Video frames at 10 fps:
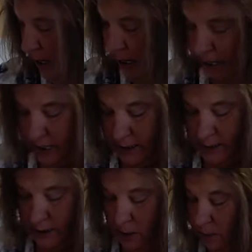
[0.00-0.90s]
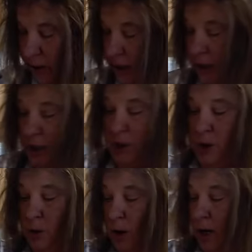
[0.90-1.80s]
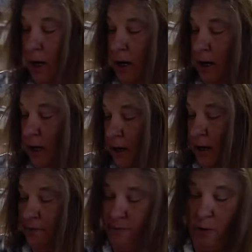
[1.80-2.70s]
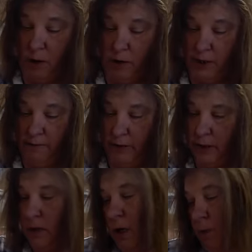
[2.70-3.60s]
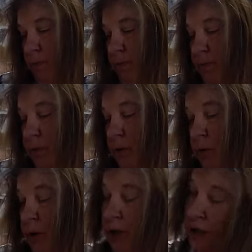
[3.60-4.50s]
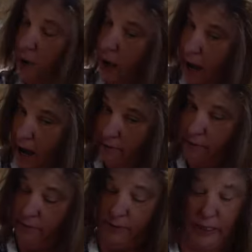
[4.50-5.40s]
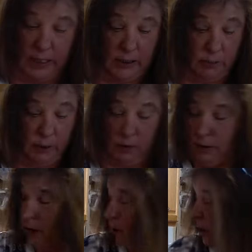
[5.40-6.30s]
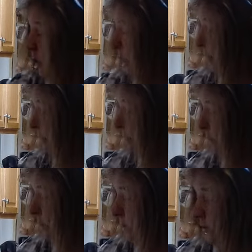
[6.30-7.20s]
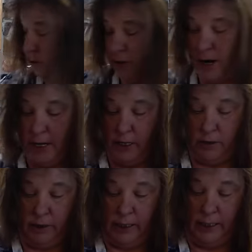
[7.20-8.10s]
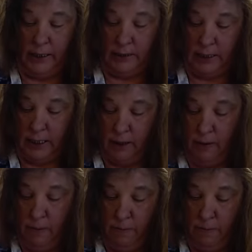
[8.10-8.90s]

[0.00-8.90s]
and so I'm gonna do a fourth of a, no, we're gonna do a half of a teaspoon of all the dry ingredients here.